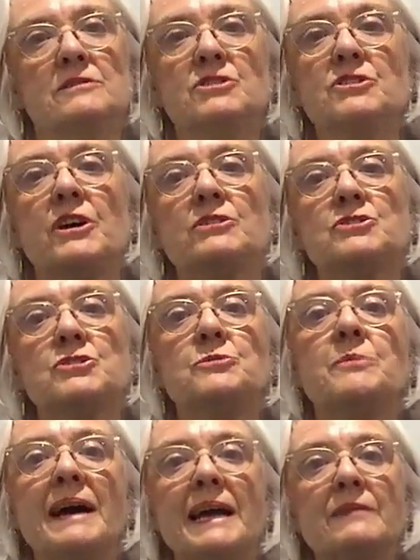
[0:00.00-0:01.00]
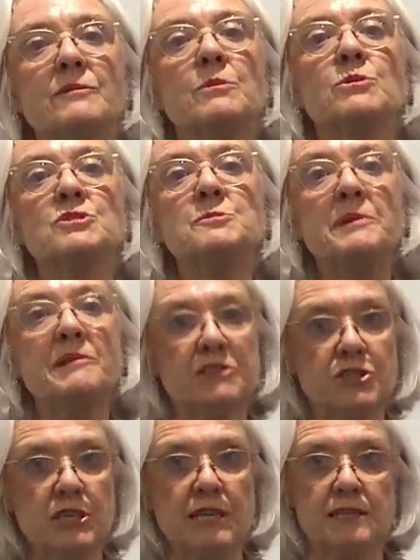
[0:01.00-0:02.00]
to those who may have a more
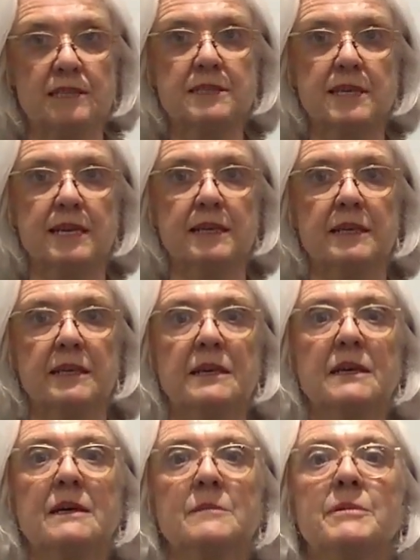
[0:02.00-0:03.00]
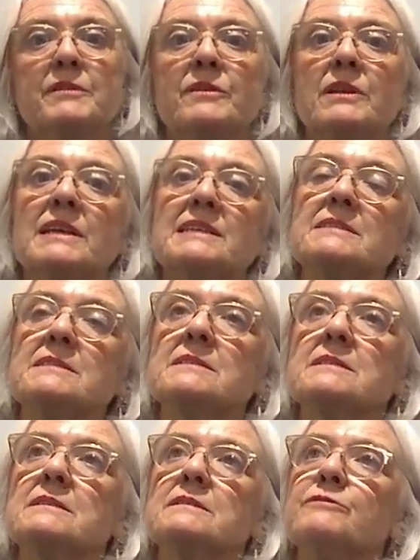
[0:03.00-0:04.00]
spiritual understanding, but of a
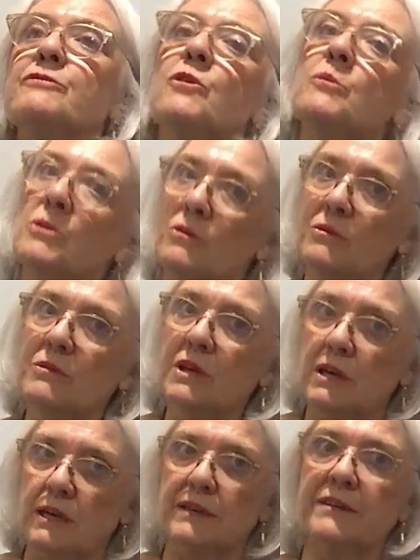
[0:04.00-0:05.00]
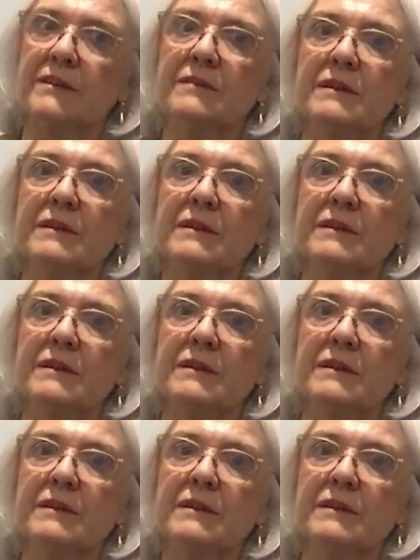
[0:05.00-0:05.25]
less formal kind.